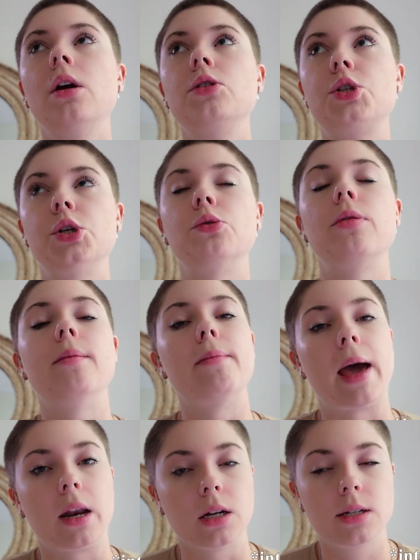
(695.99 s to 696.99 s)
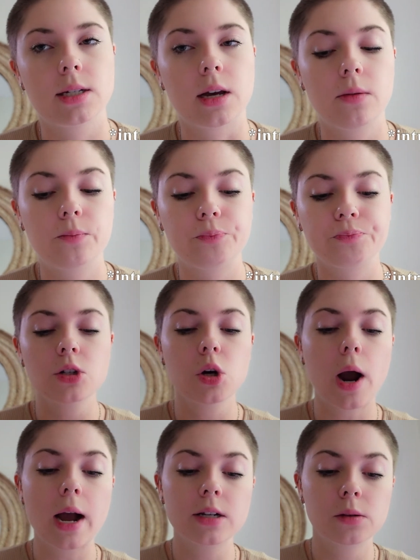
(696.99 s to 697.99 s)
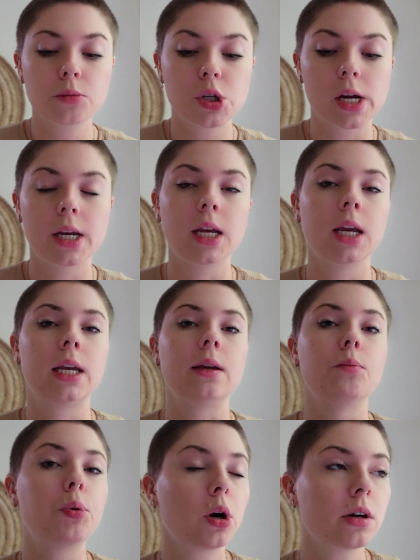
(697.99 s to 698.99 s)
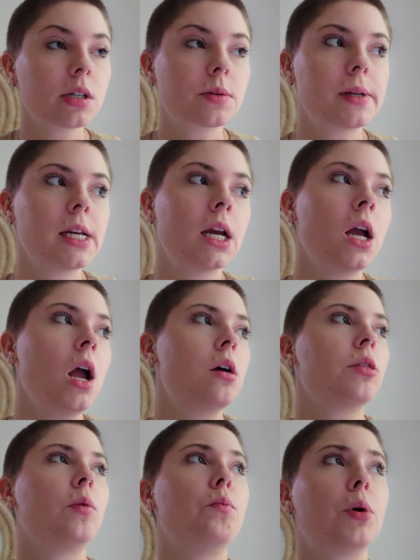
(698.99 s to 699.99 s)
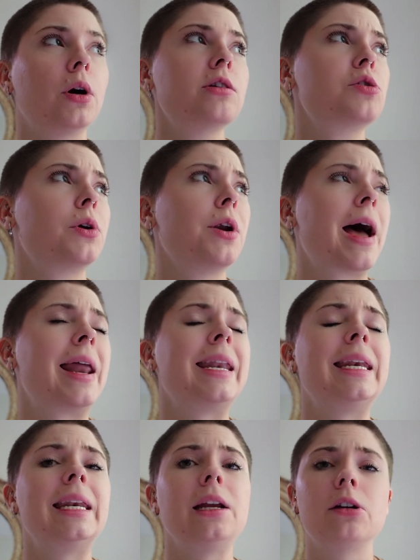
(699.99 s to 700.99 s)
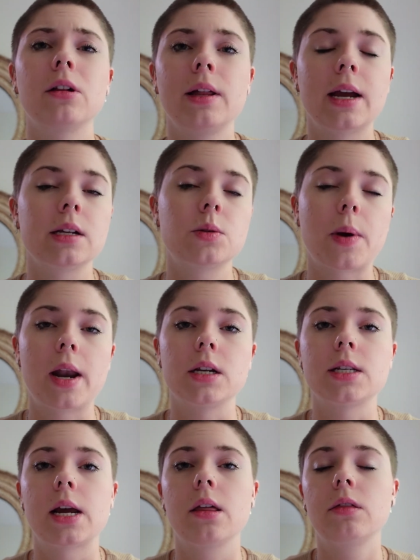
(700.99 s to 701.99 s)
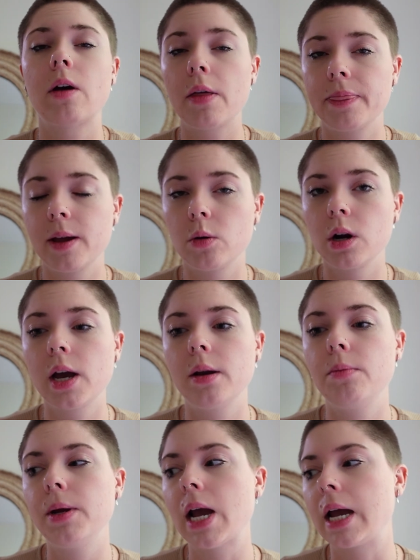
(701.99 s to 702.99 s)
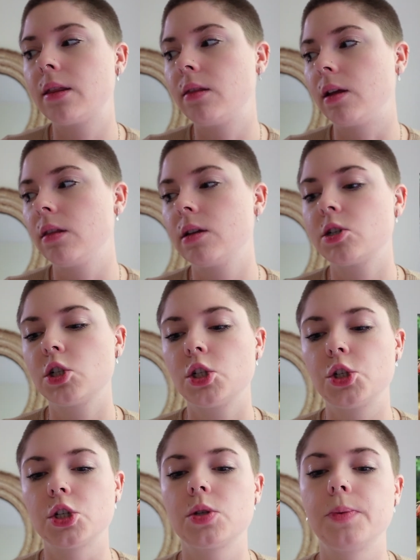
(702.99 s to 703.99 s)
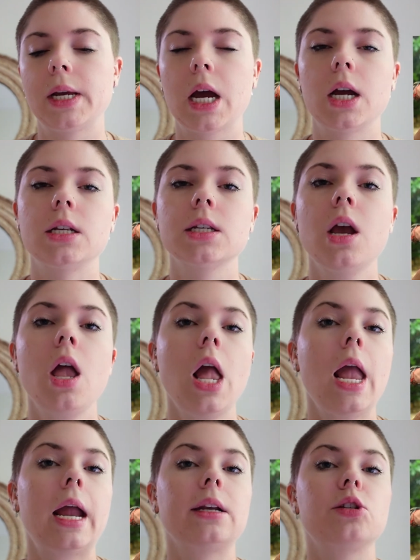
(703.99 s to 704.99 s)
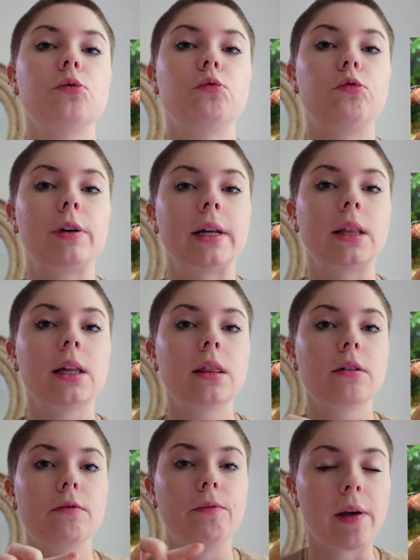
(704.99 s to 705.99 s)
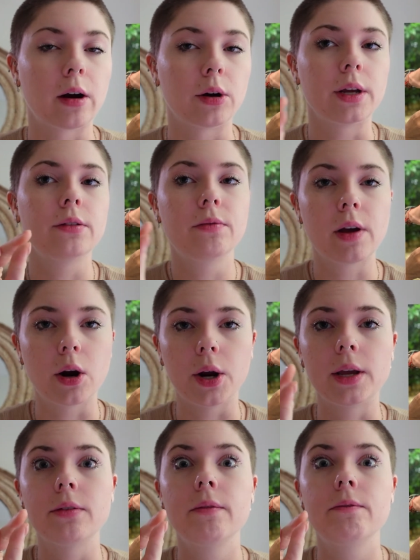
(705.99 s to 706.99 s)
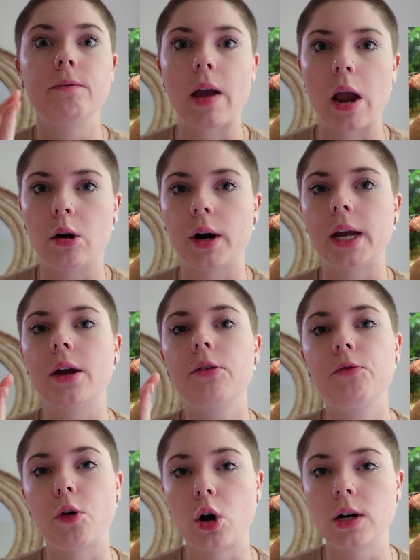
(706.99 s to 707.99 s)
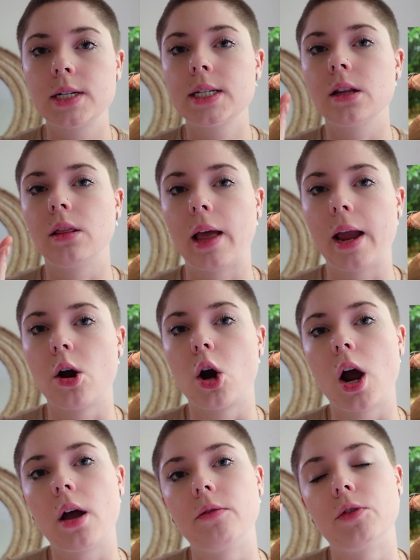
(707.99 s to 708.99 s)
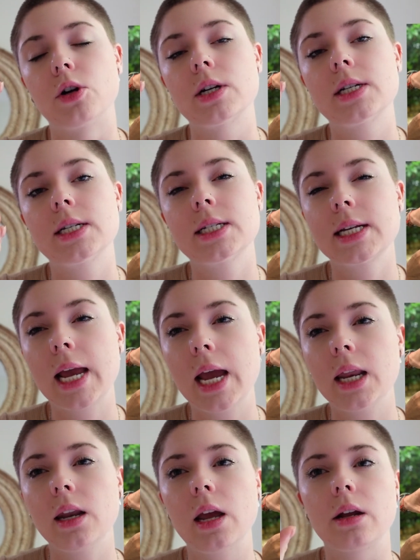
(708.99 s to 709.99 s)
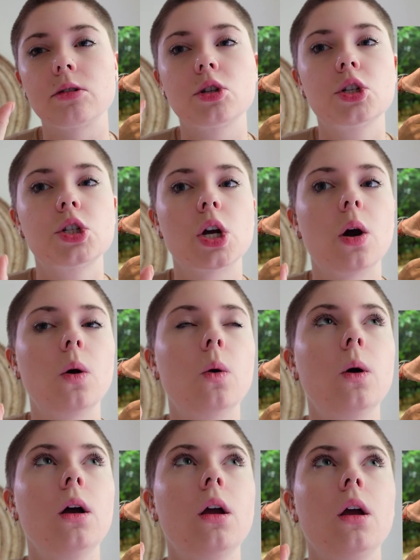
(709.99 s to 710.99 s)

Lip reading: to the medicine. So as I'm chugging, he burns me. The burns were not nearly as bad as I thought they were gonna be. I think this is just because it's really the very, very, very first layer of your skin. It's so